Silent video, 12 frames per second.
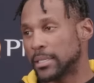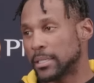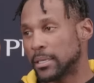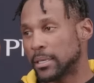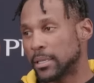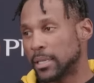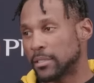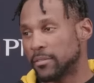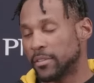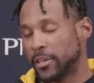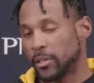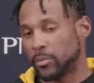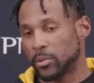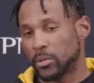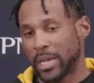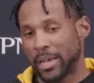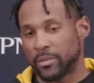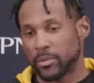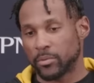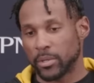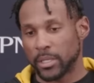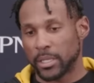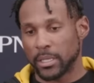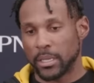that's uh, that's available. Haven't
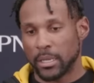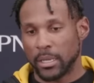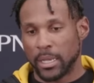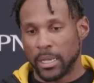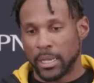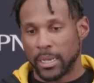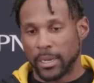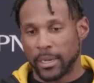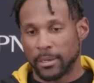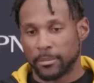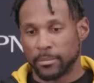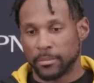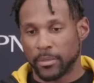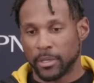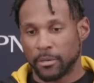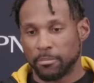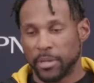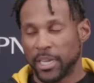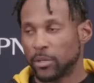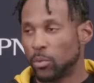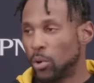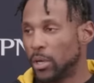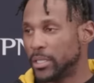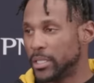really um, uh,
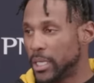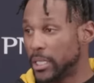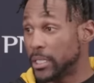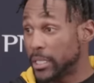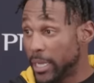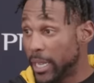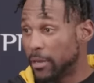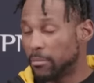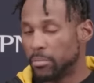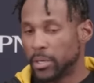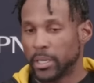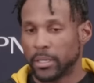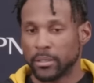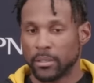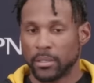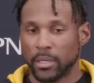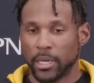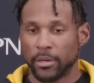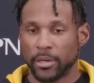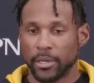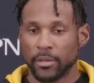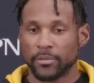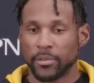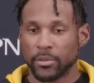picked one just yet, but here in the
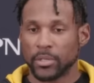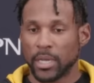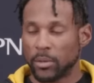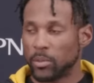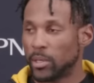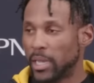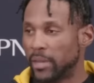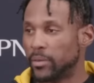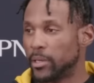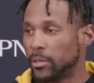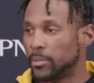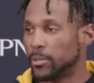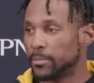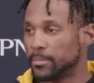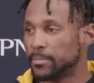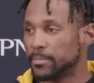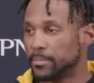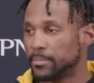near future, I will have a number.